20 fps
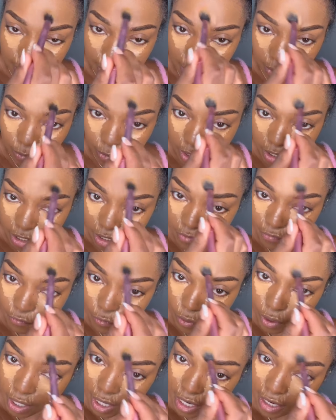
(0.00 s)
with the
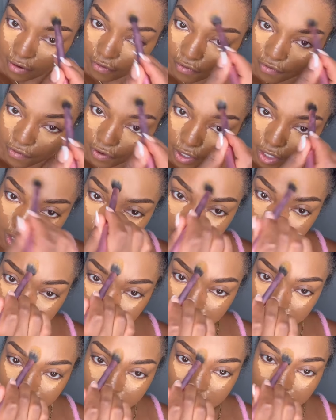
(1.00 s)
forehead
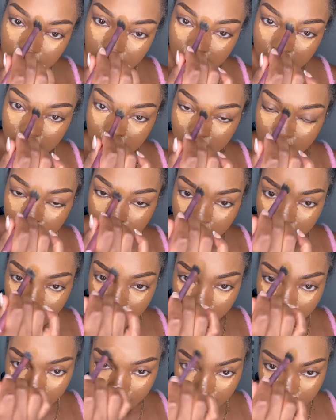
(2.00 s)
first.
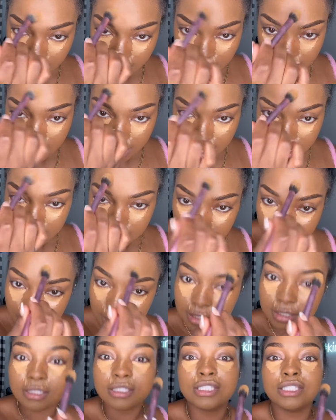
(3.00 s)
I
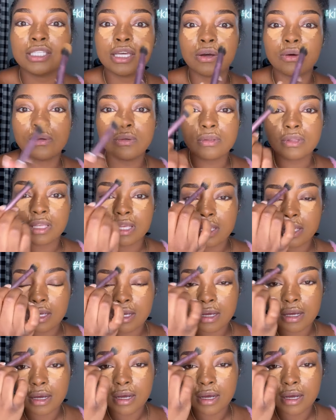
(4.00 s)
don't think